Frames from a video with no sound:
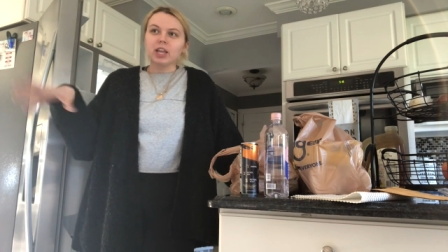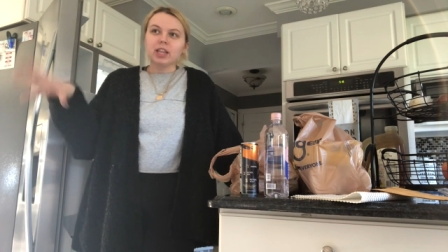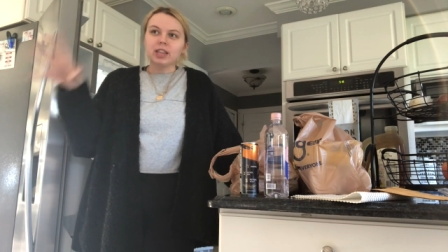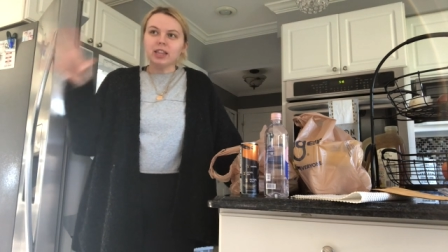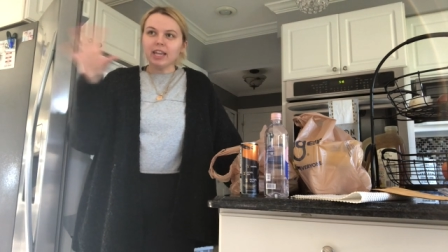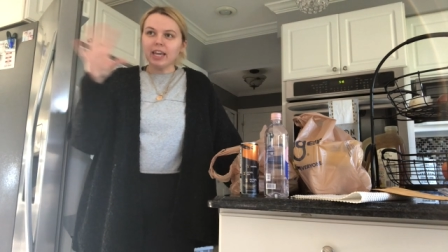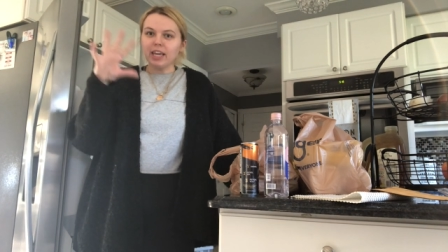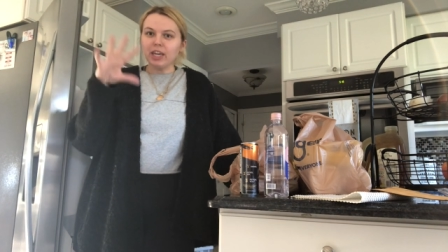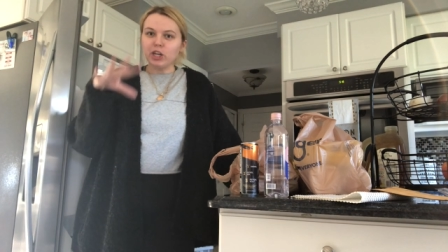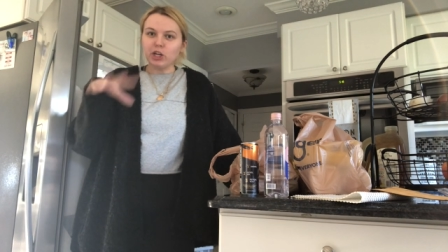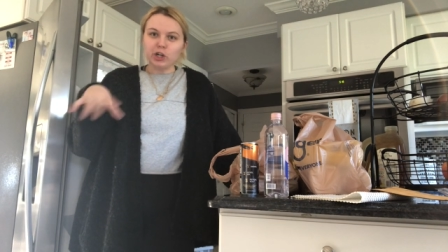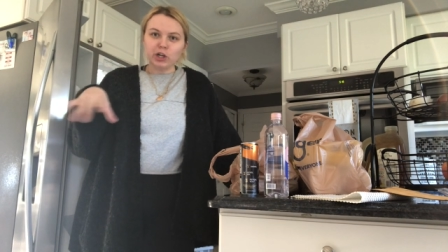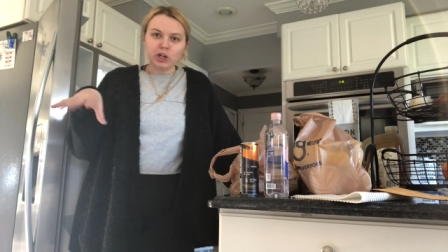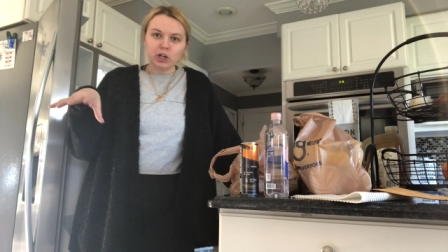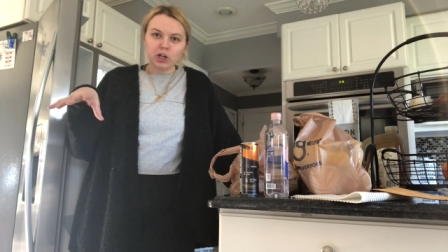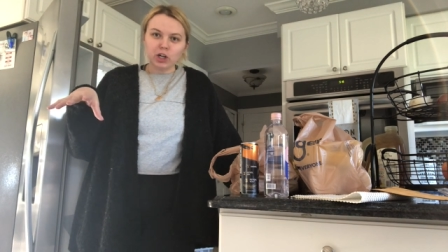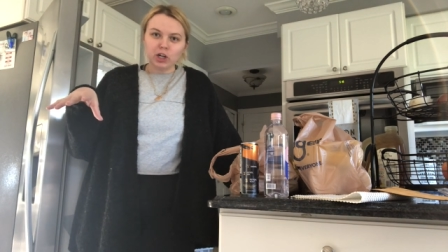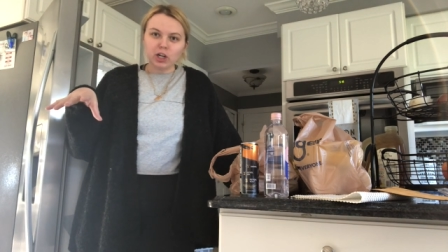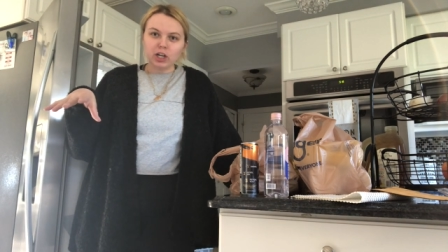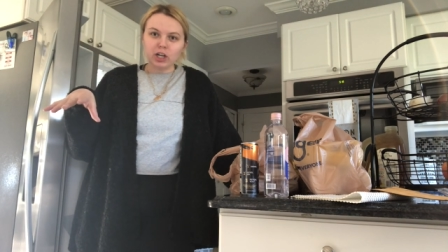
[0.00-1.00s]
like
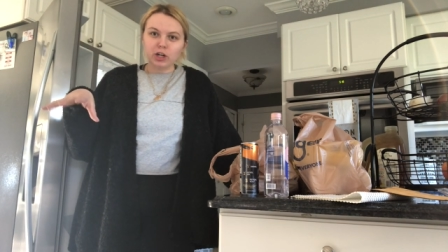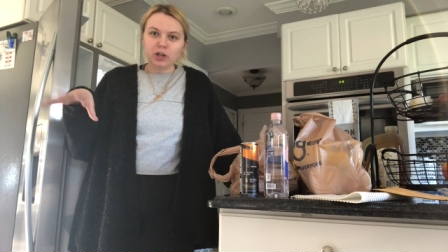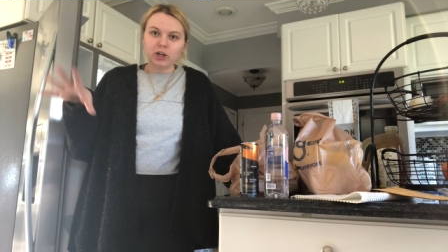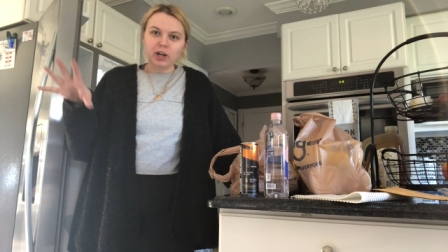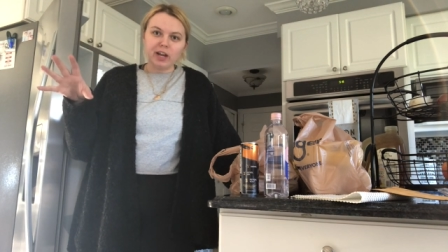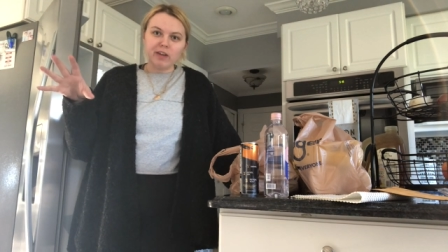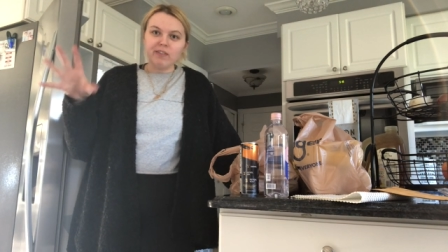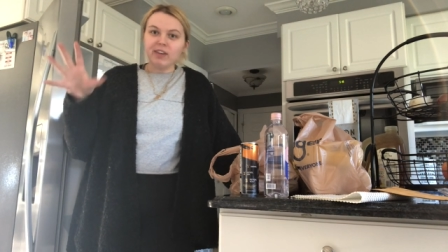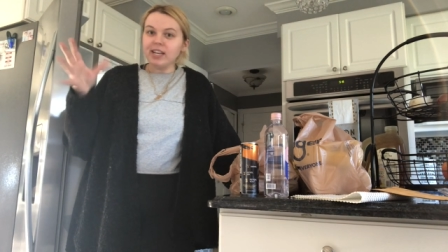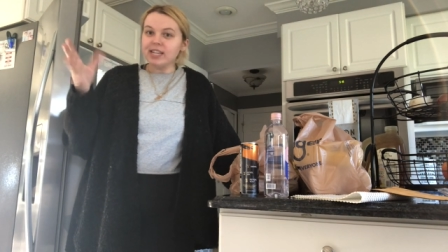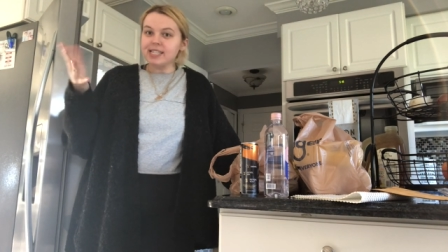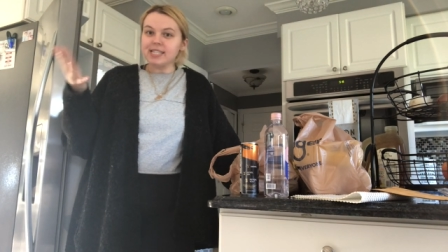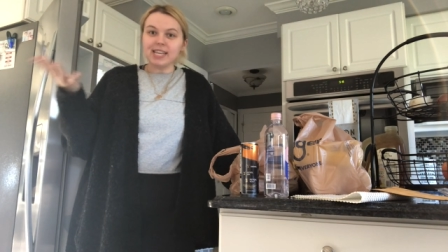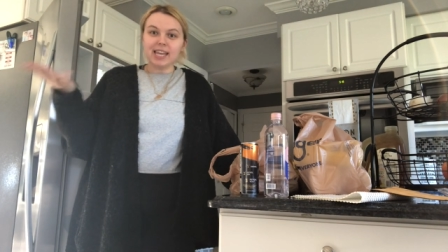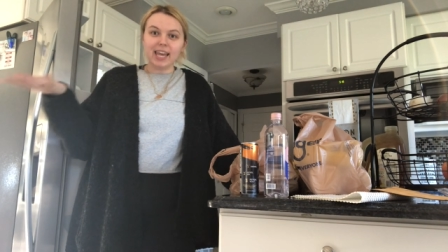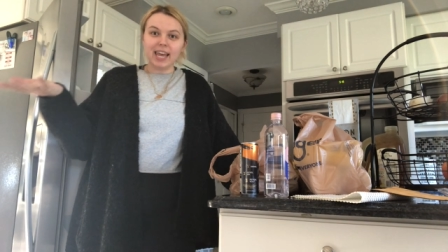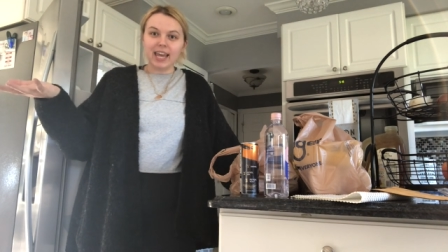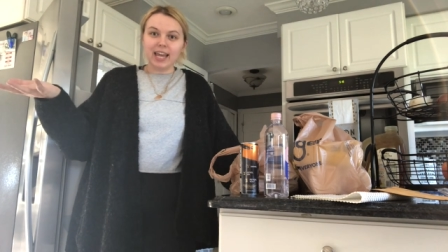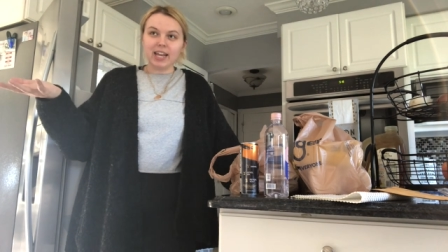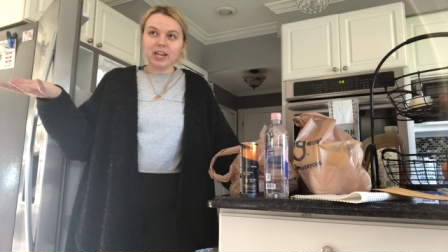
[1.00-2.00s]
your cravings
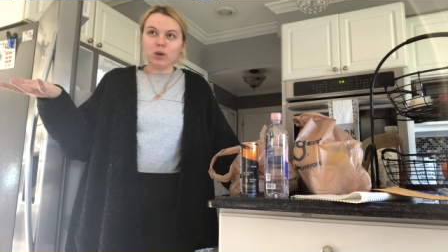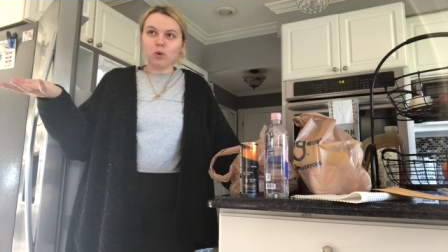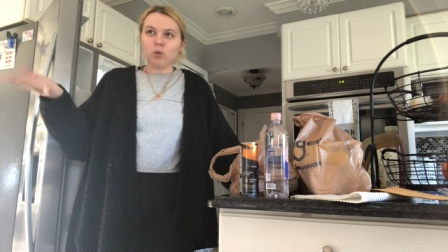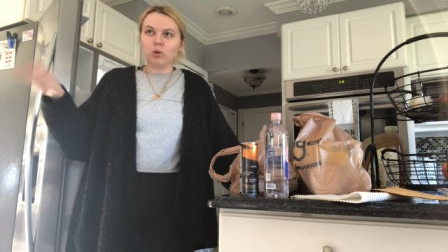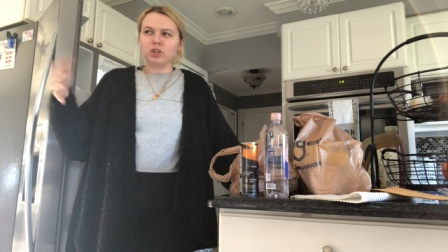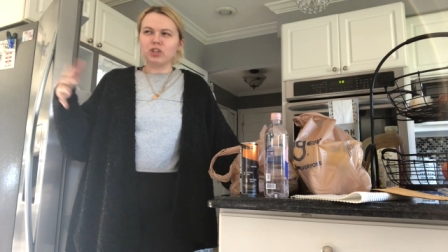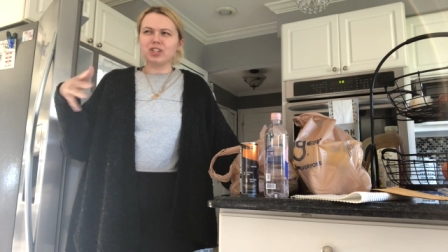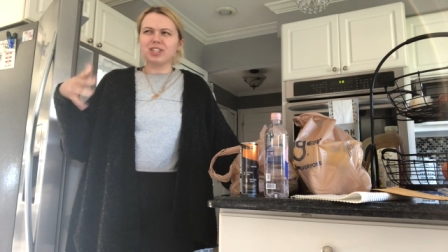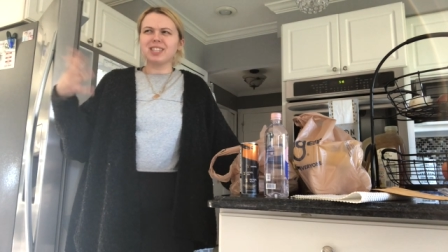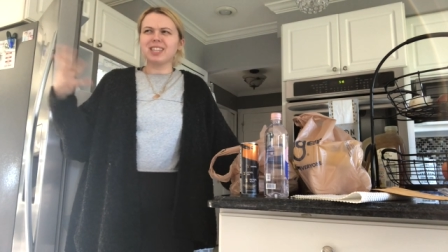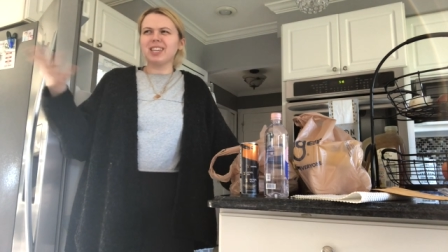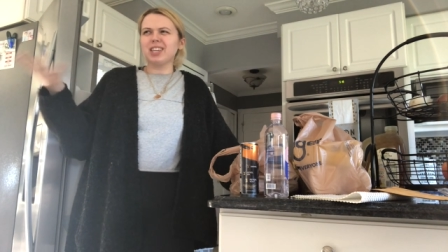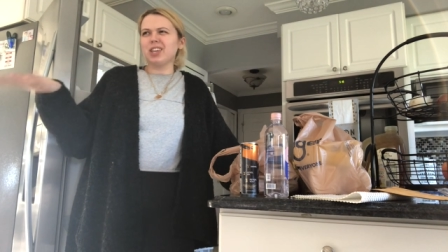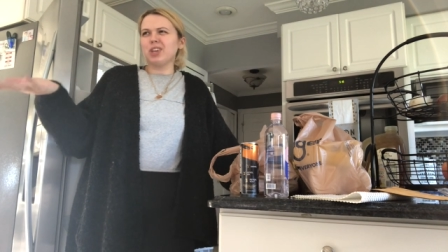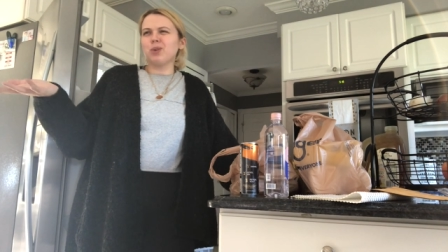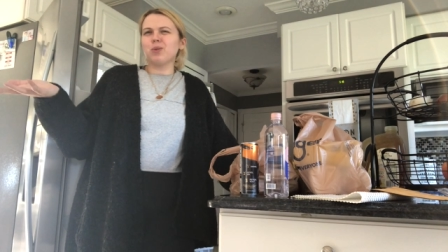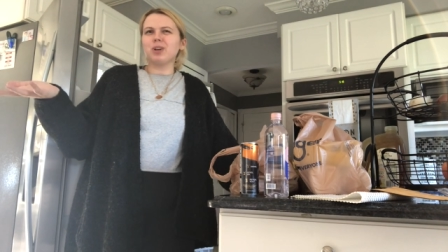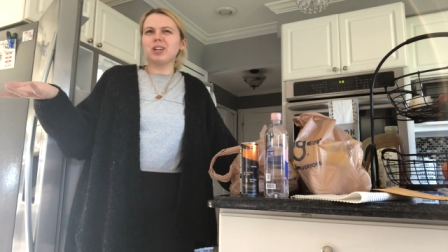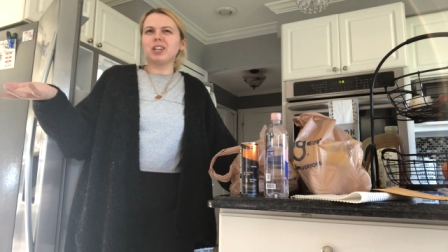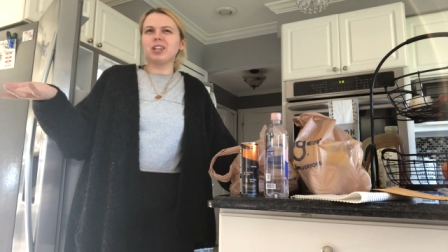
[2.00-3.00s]
in, or just like
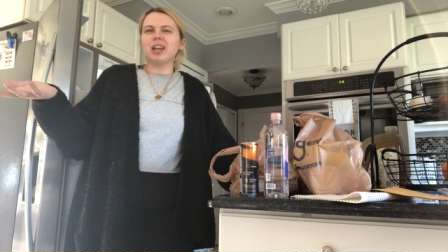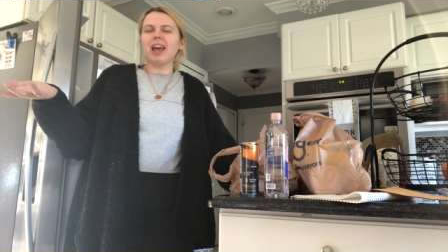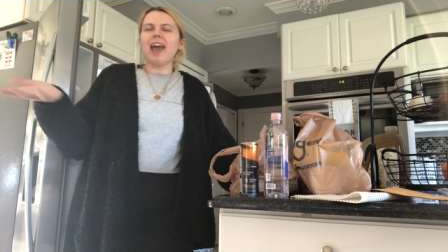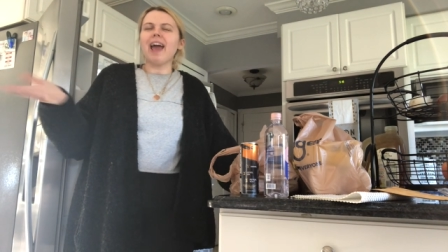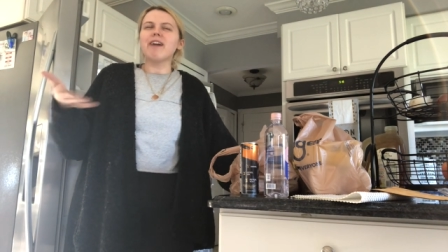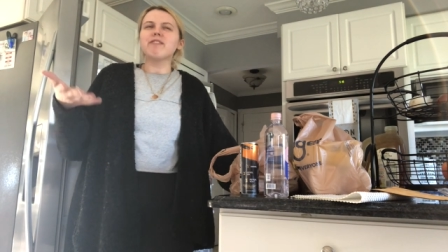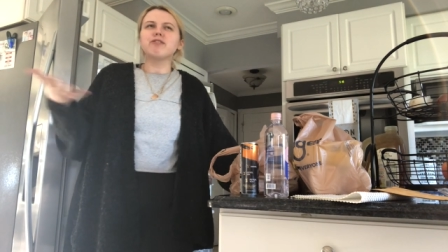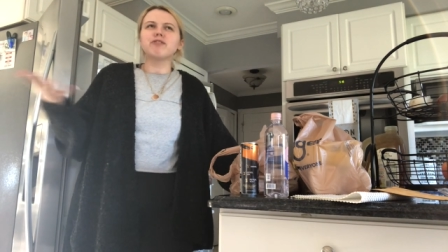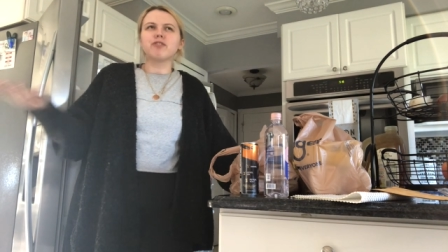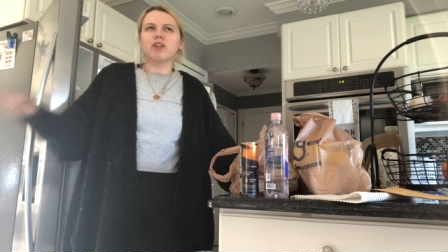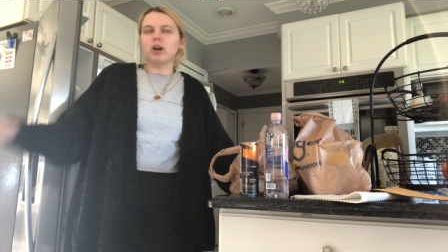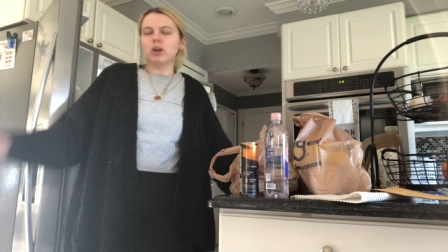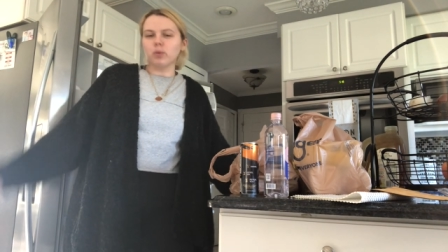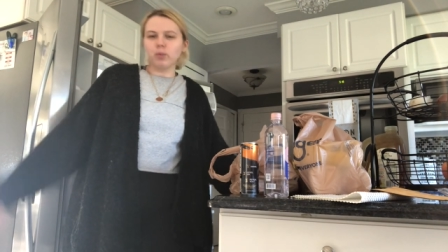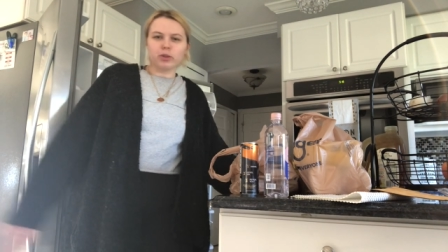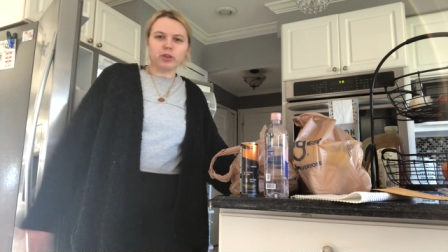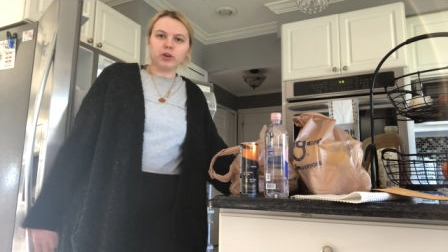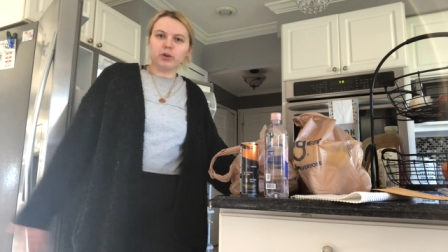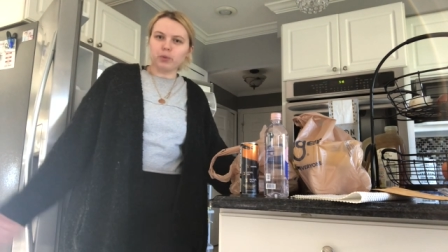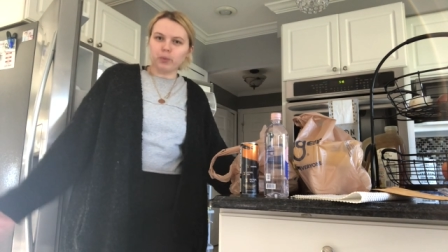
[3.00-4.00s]
you can have fun
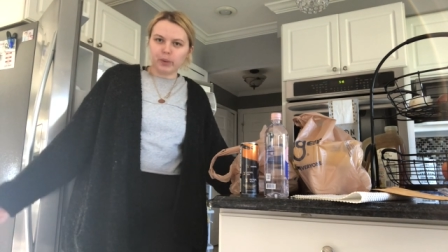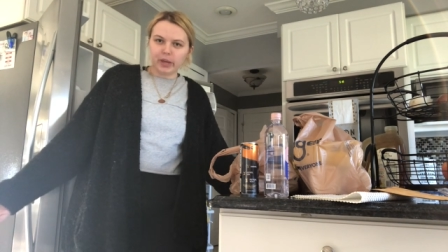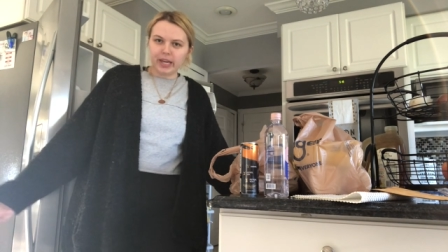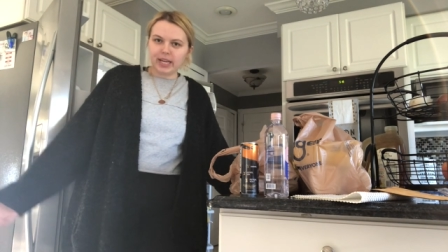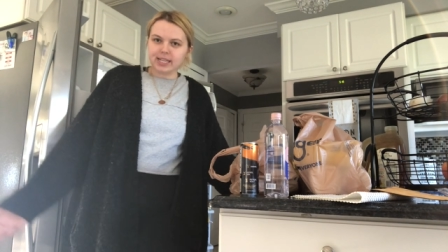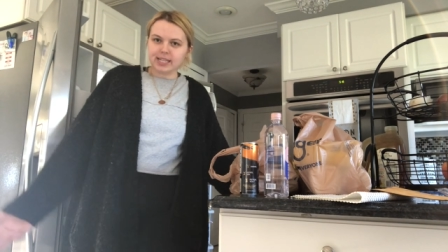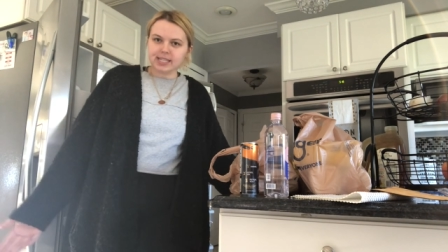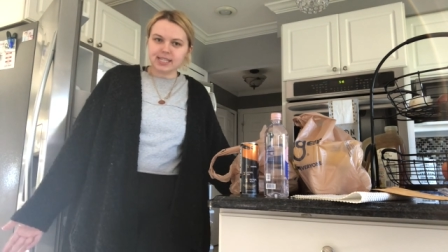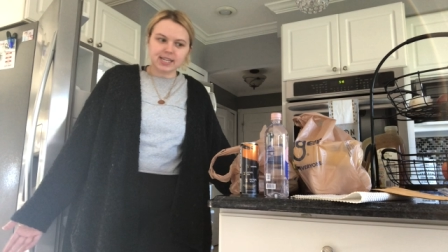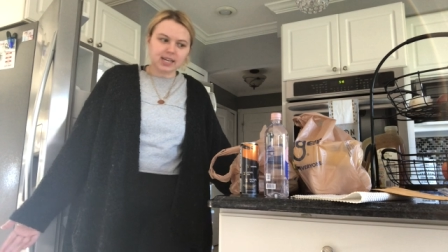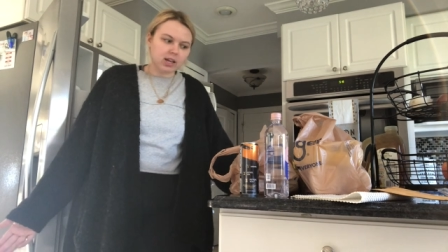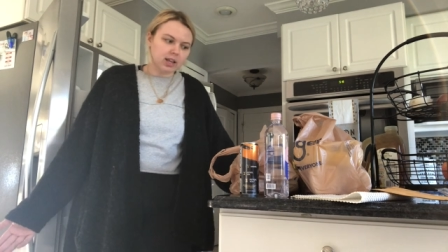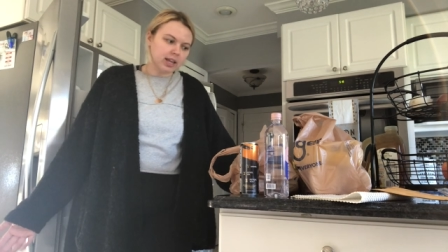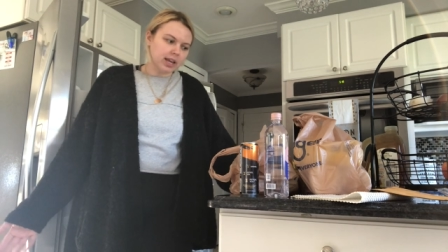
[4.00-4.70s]
with your week still.